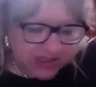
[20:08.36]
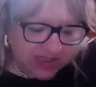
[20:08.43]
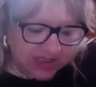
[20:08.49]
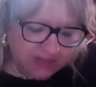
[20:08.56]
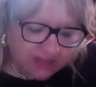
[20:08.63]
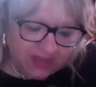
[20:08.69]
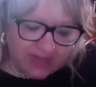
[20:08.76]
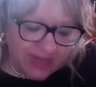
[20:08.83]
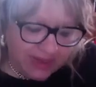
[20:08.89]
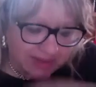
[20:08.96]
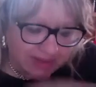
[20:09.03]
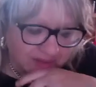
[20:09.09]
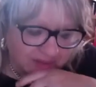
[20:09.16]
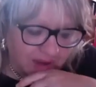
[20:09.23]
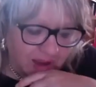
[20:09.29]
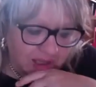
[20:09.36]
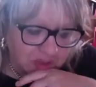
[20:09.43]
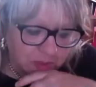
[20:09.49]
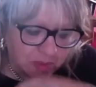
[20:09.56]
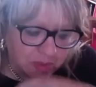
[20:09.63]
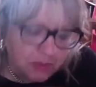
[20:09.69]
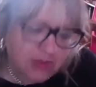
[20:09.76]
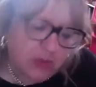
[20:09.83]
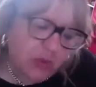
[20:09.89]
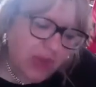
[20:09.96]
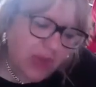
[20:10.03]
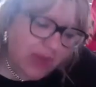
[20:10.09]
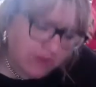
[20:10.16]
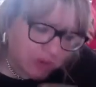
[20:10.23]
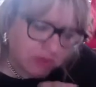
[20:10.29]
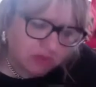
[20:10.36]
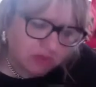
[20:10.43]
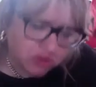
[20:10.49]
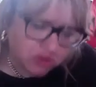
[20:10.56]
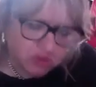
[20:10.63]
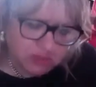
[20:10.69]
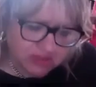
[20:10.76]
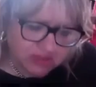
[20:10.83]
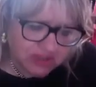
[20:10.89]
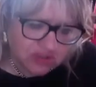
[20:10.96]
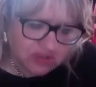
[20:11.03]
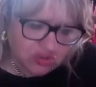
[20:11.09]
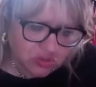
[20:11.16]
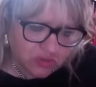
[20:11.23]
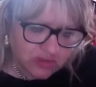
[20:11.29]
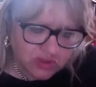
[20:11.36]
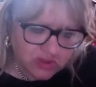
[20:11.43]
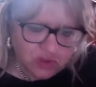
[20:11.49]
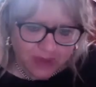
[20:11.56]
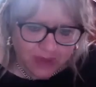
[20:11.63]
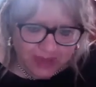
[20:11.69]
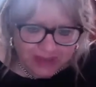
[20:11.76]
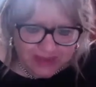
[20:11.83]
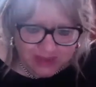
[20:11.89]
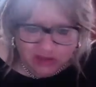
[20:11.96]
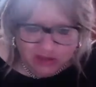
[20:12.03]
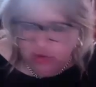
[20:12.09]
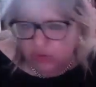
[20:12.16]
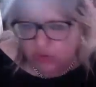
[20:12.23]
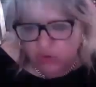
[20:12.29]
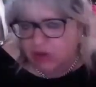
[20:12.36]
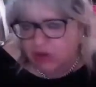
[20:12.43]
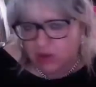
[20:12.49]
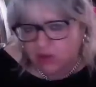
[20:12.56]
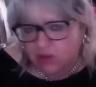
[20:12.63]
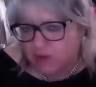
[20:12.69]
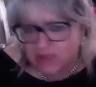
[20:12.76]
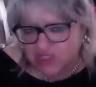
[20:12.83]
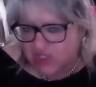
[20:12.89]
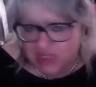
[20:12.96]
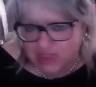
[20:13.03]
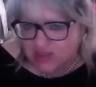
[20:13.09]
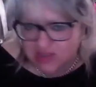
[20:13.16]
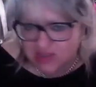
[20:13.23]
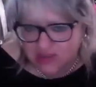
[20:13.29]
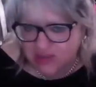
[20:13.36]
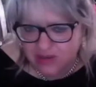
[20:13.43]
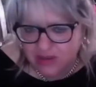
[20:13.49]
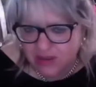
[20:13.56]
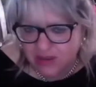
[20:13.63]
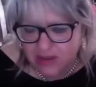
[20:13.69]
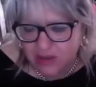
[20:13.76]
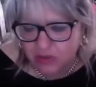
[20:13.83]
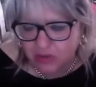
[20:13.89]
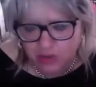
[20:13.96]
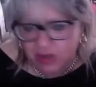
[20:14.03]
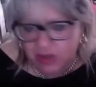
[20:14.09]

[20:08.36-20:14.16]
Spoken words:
and negative aspects, but we have also to rediscover humanity. So we are not machines. We are not